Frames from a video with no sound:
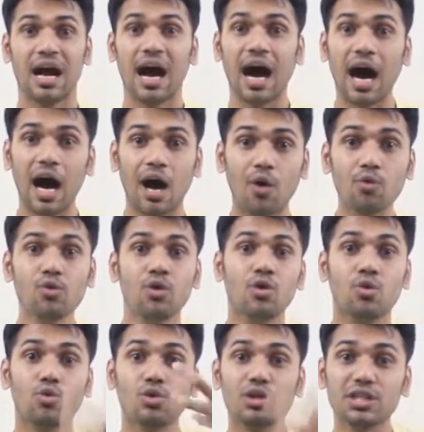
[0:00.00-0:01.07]
How
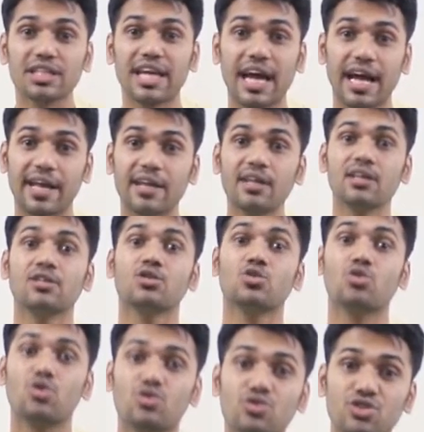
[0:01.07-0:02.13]
we can
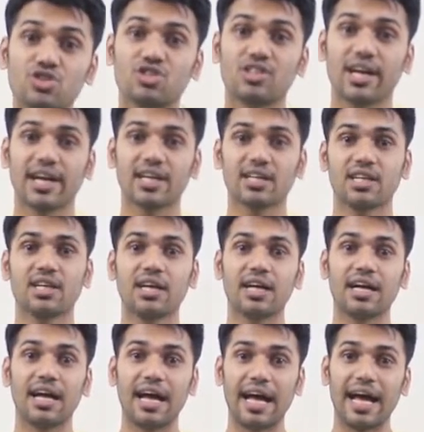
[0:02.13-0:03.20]
construct
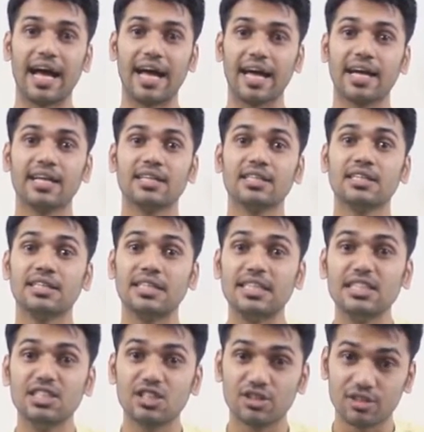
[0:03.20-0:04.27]
an
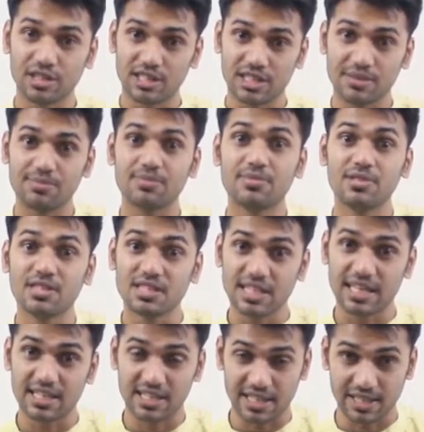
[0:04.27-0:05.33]
interrogative
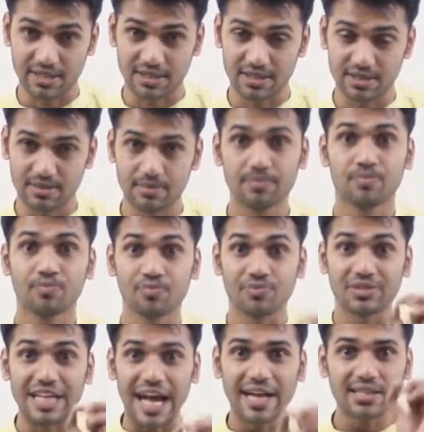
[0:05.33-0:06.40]
sentence.
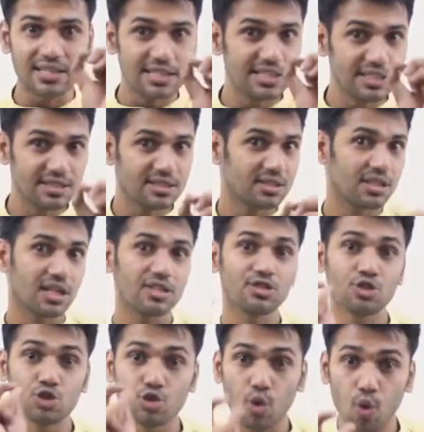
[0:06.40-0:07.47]
That is the
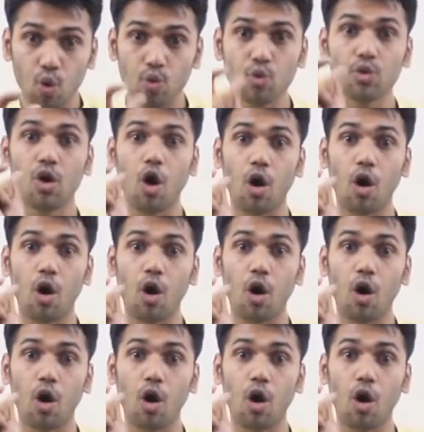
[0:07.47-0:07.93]
sole